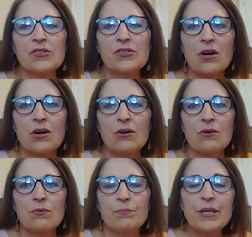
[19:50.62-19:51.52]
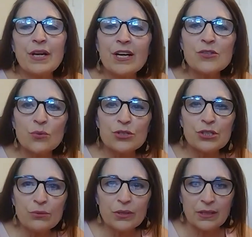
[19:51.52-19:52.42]
And so because we're
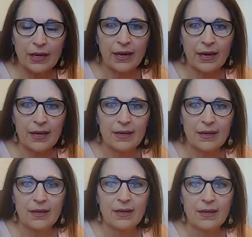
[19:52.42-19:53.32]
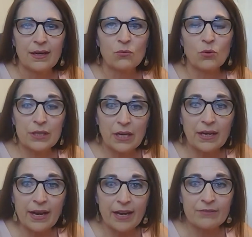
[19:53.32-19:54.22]
doing that, we're
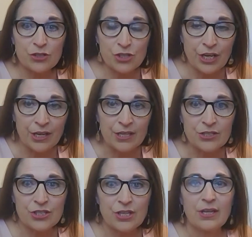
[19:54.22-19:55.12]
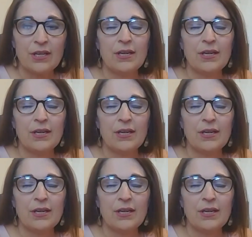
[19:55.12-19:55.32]
gonna have to change.